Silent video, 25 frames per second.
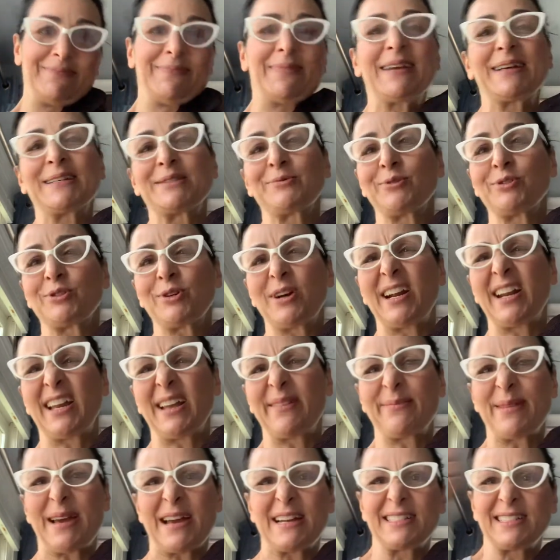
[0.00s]
because we're trying to
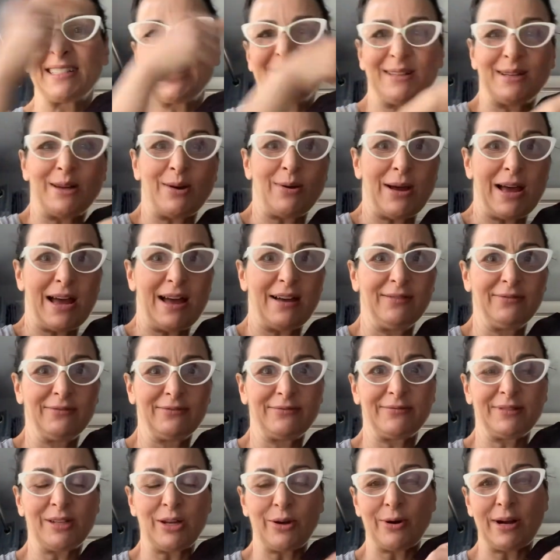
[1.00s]
get back to the lower
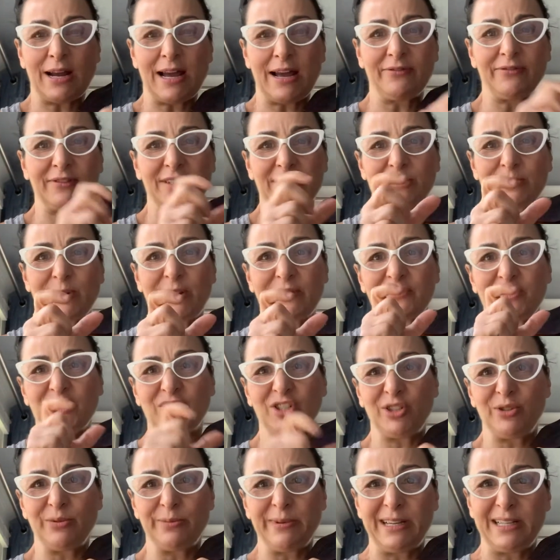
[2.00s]
half because we have
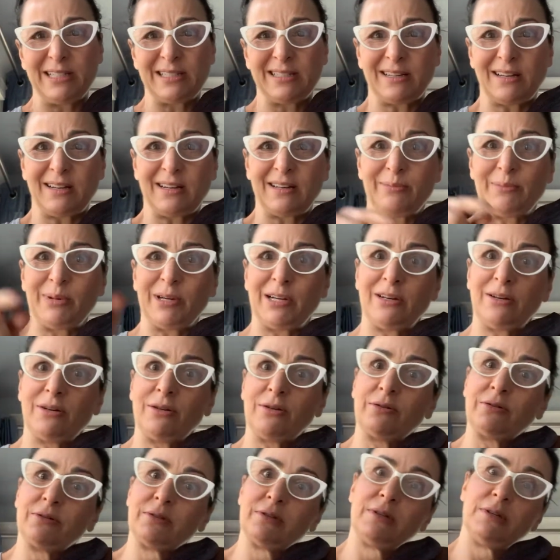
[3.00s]
2 beats on a
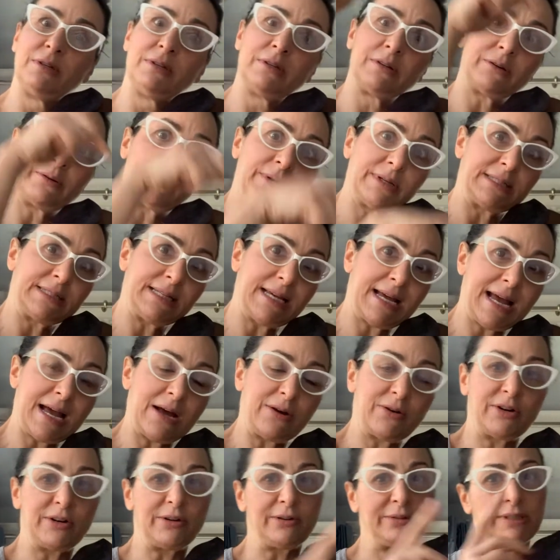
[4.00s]
bow going
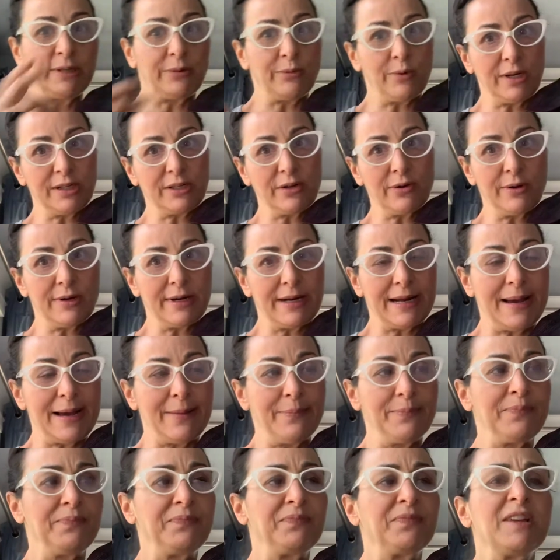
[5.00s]
down and only 1 going up.
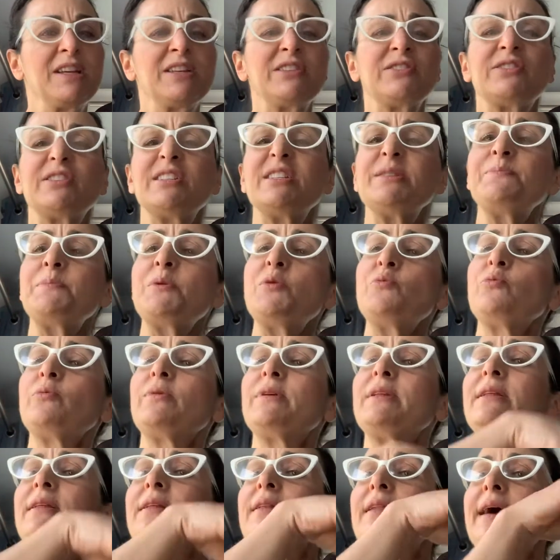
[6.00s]
So just be
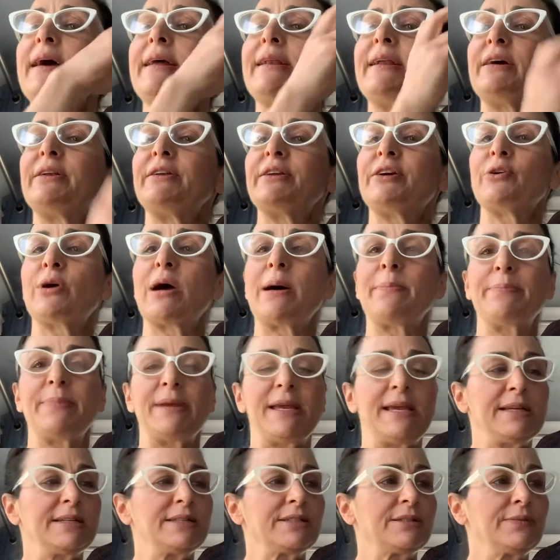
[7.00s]
really light on your
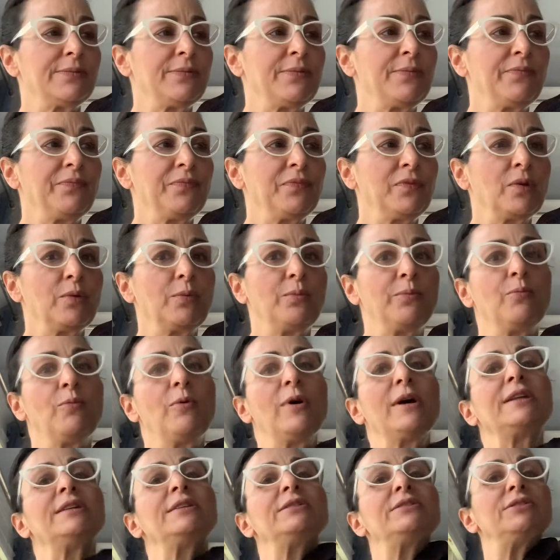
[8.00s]
upbeat.
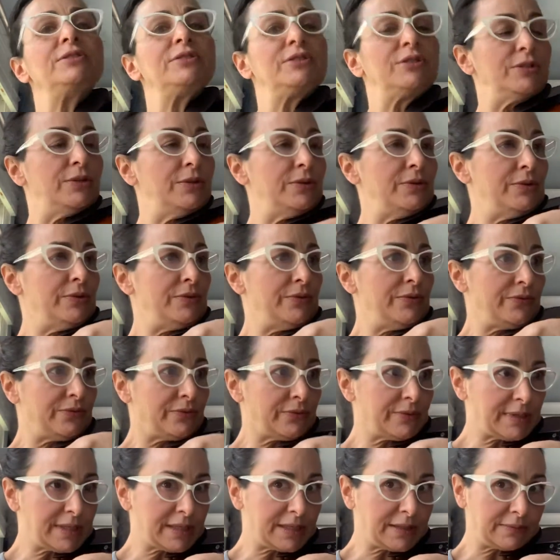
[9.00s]
1, 2,
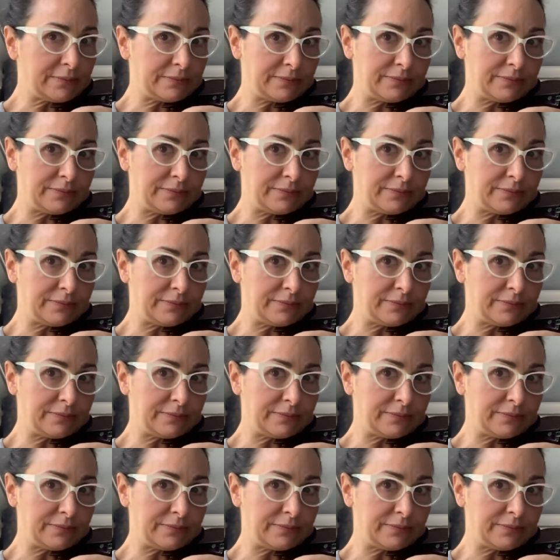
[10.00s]
3.